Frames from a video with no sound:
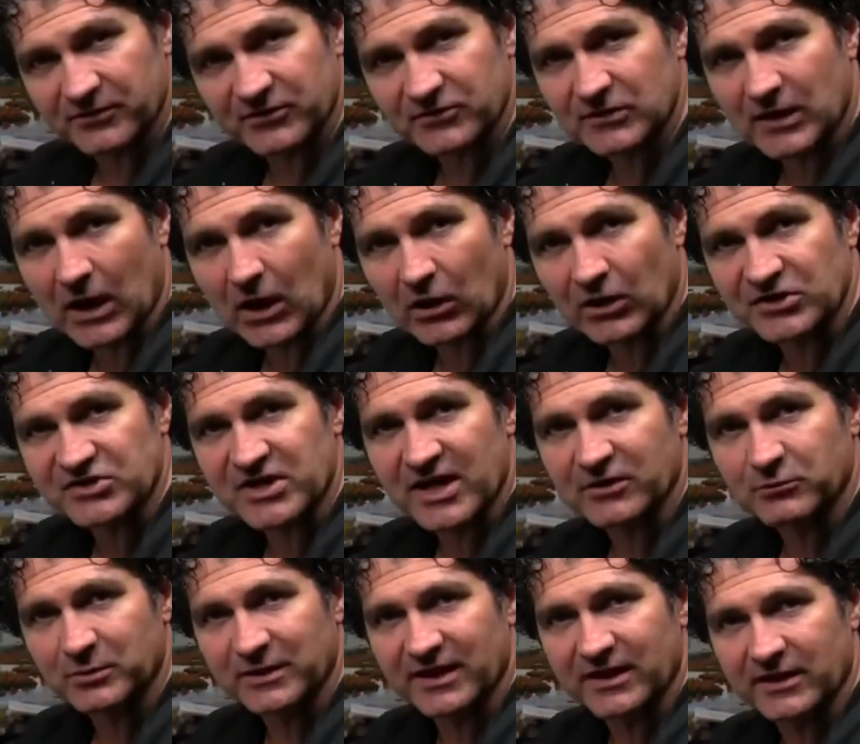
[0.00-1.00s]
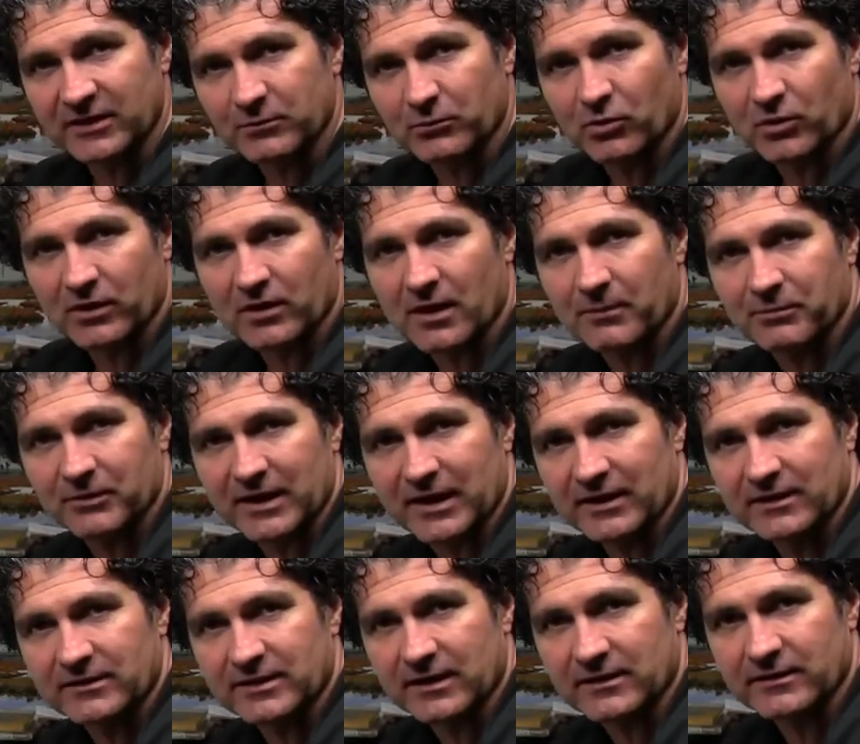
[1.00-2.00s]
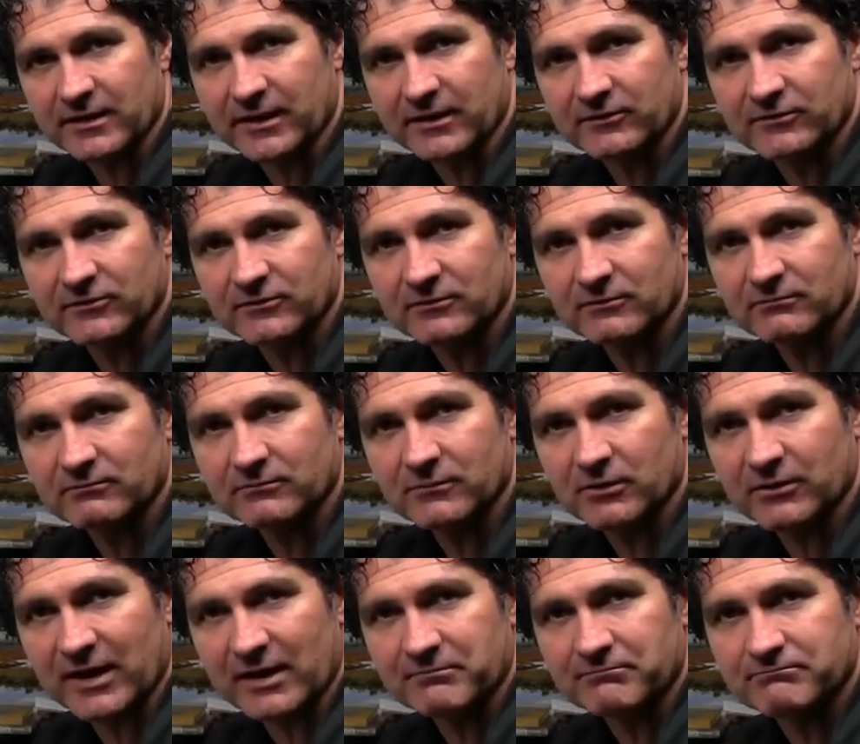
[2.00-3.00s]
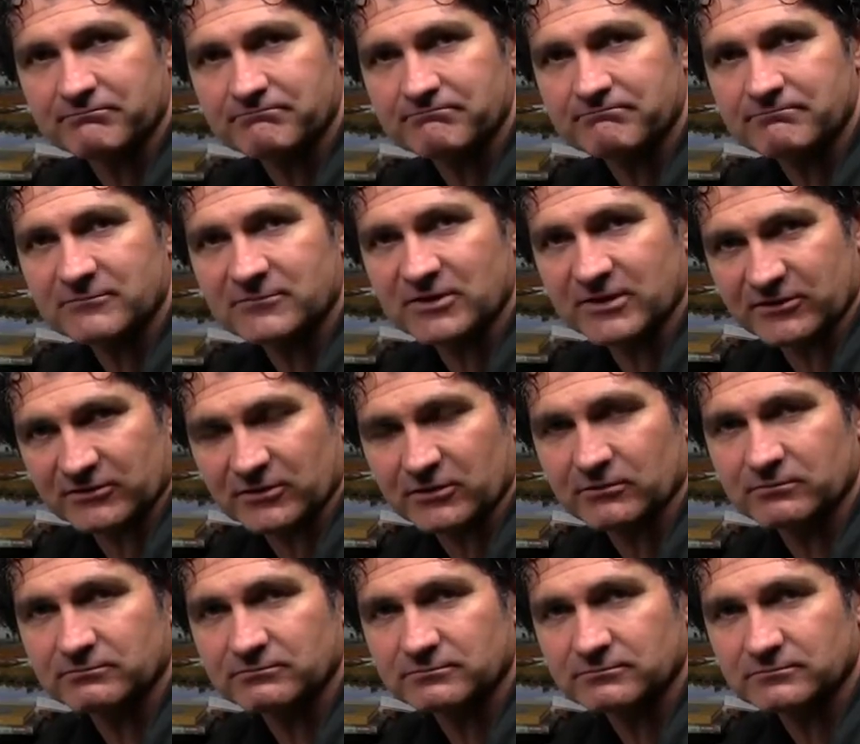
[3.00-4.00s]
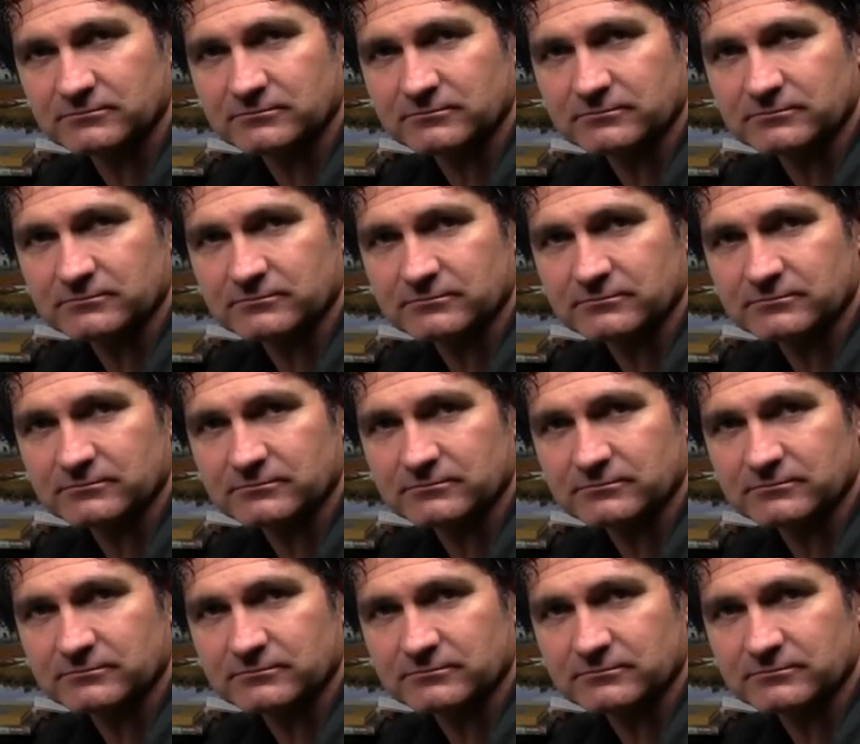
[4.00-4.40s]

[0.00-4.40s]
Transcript: of this knowledge as we get into more complicated techniques. Okay? See you soon.